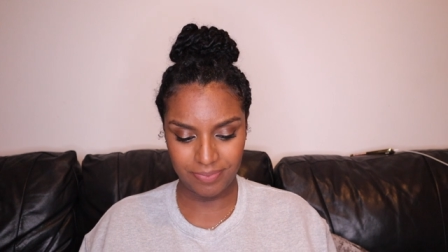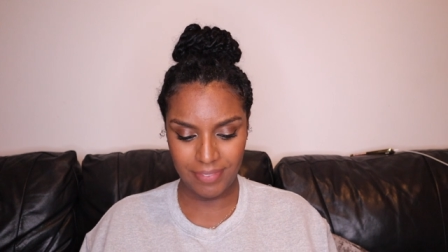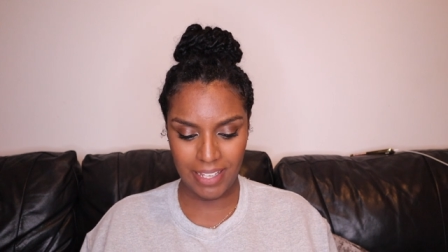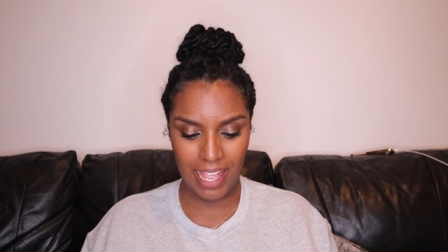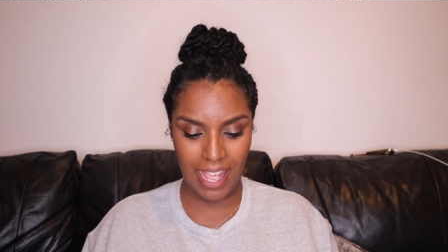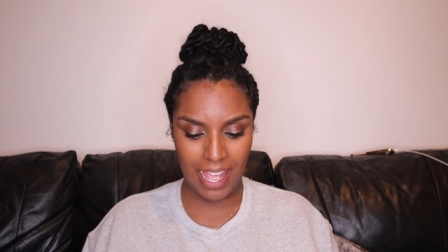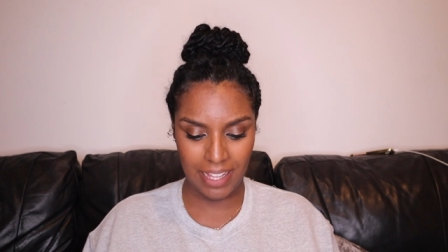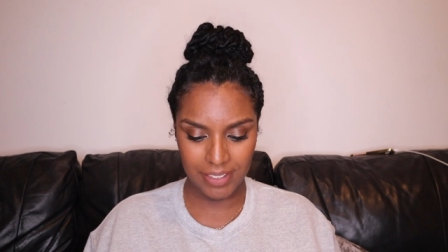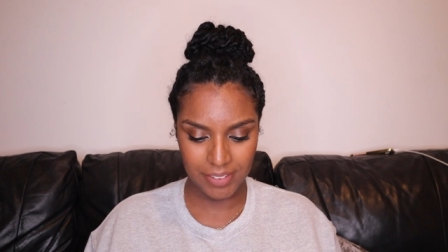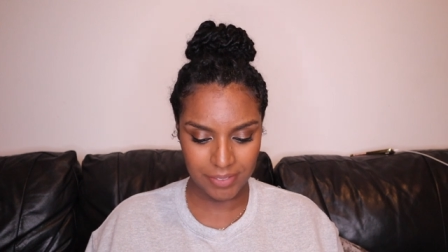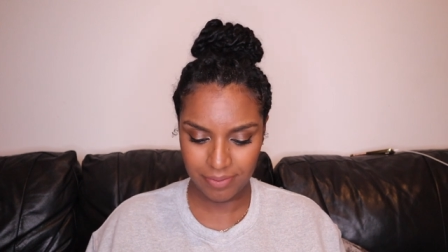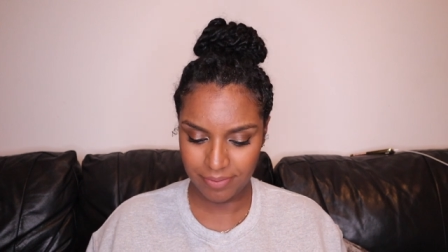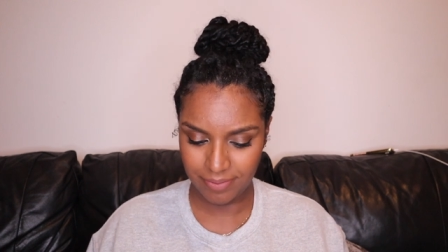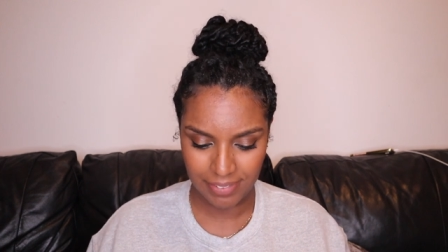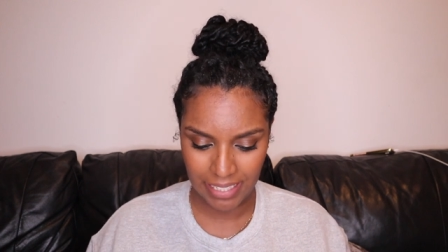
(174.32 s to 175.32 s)
Nah,
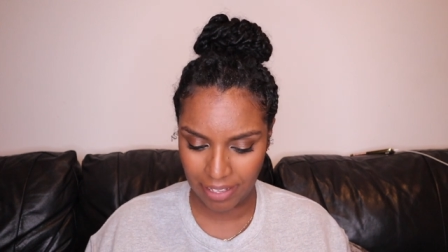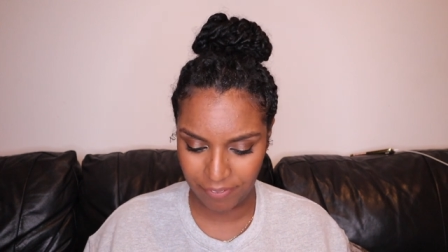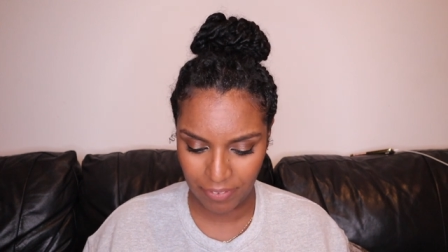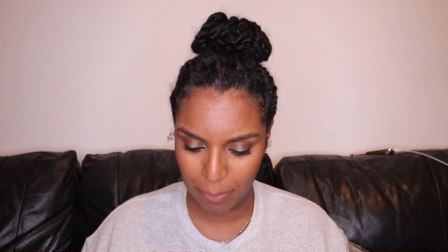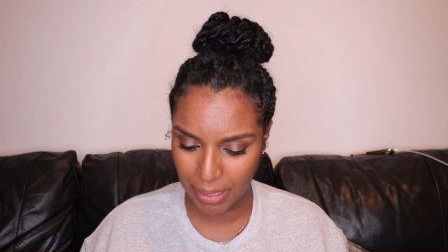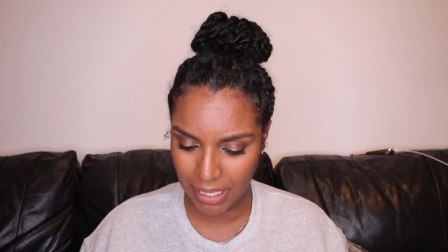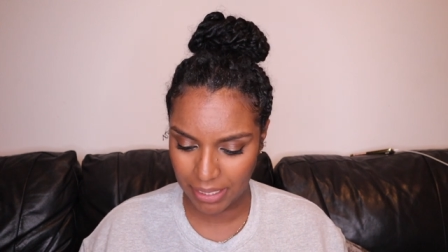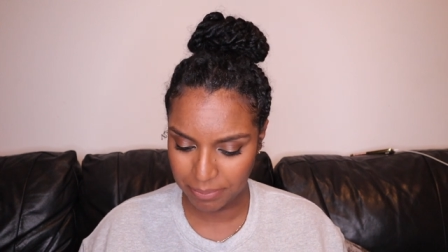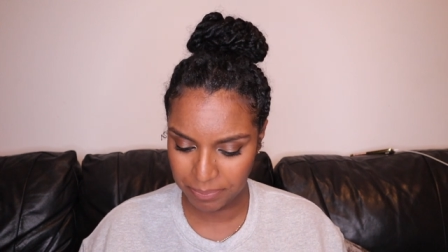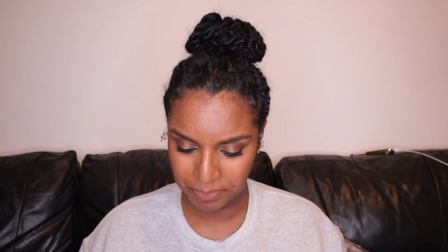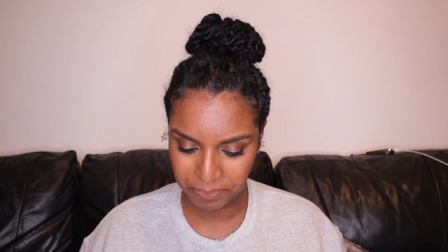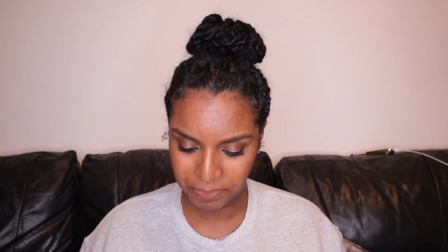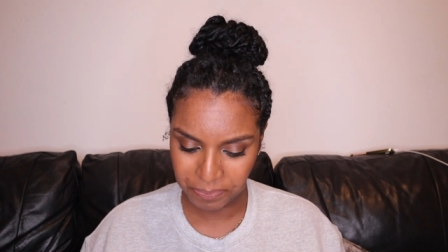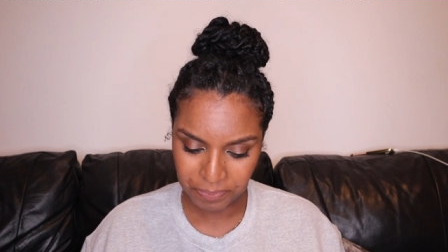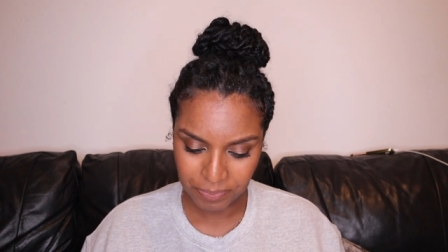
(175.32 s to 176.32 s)
not for me.
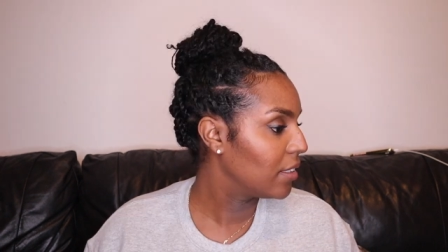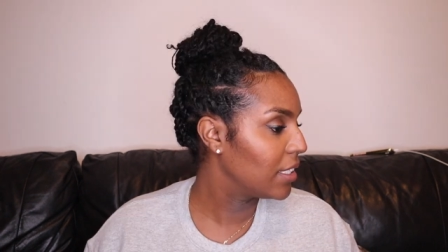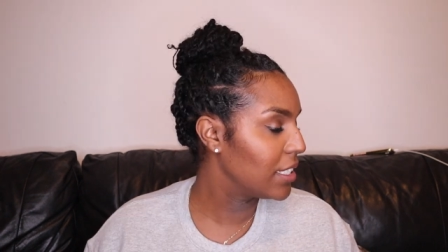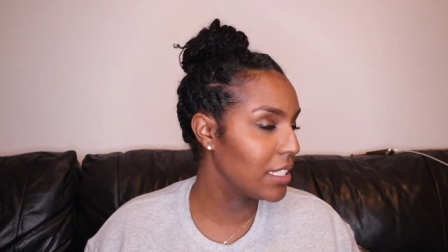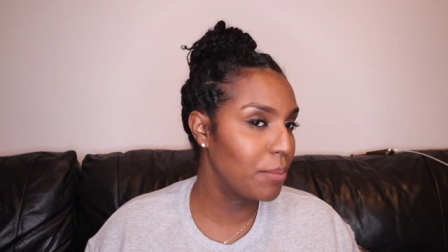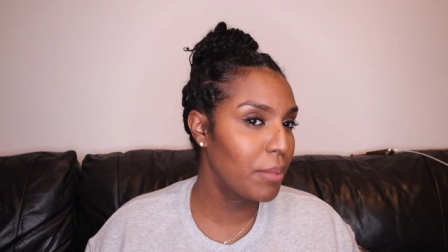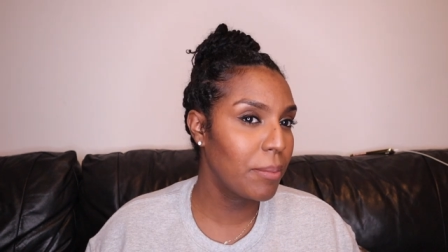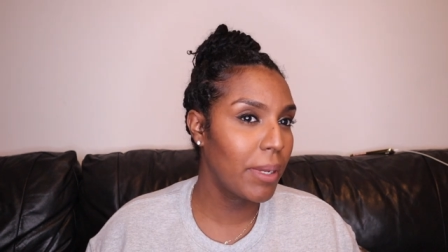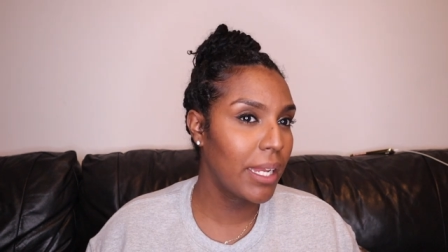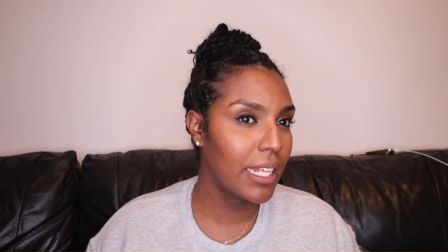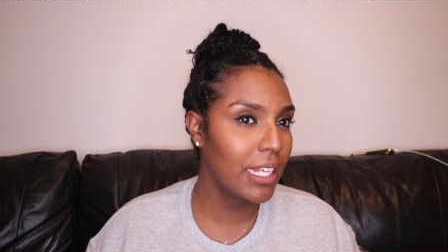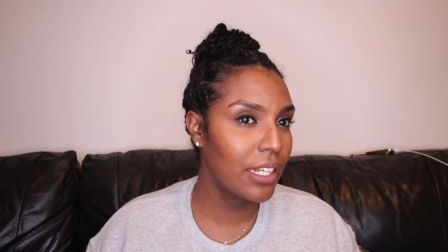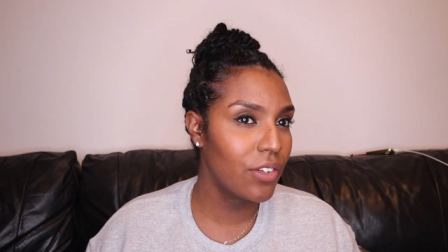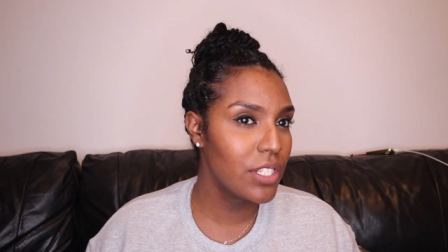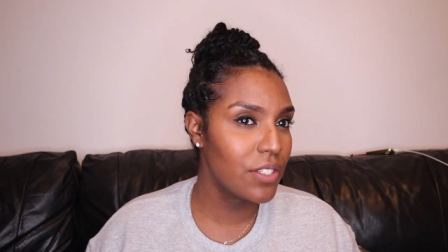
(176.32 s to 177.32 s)
Has he been
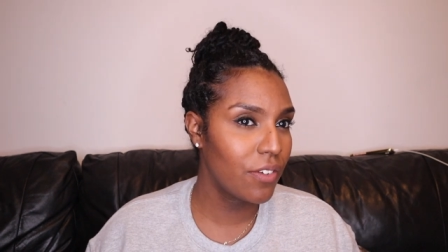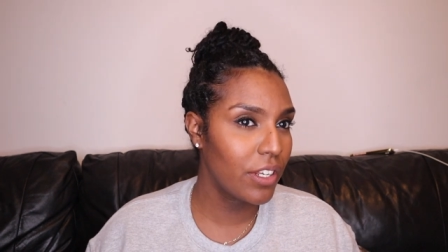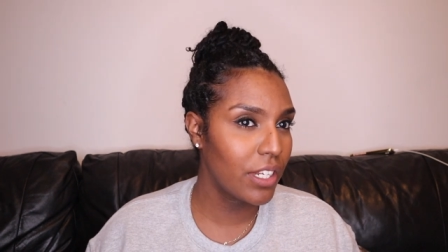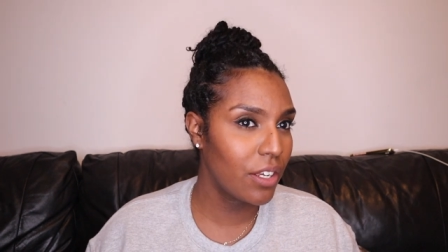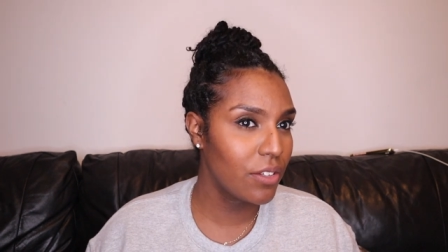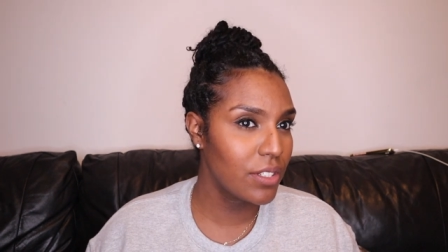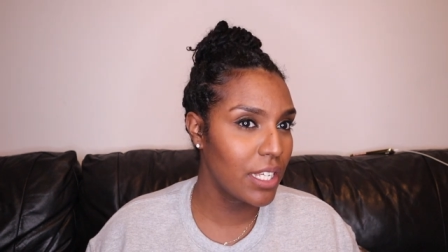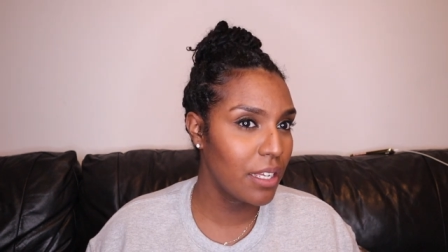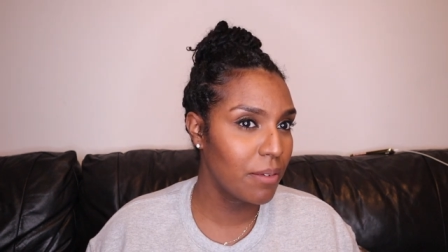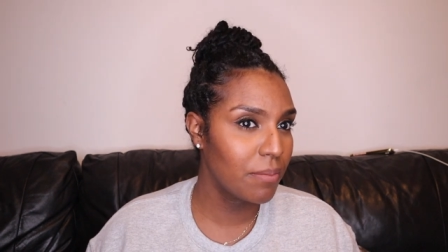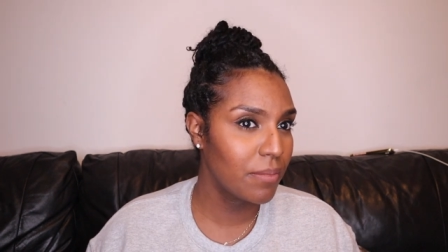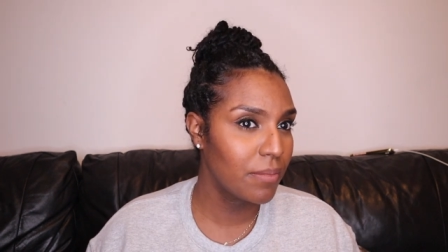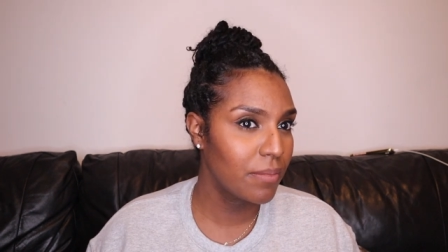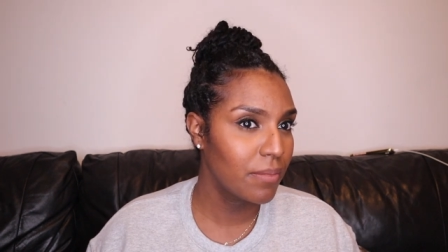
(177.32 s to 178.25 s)
making that noise about the whole time?